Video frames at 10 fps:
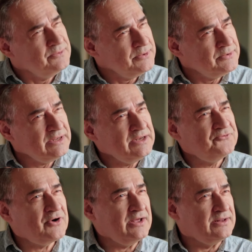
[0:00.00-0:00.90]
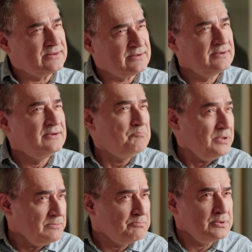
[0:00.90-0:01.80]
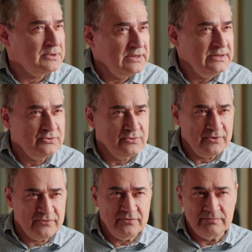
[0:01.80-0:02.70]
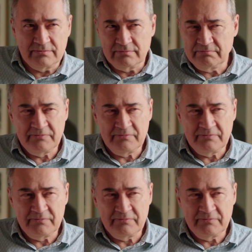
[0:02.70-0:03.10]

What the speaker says: we would invite people into the room,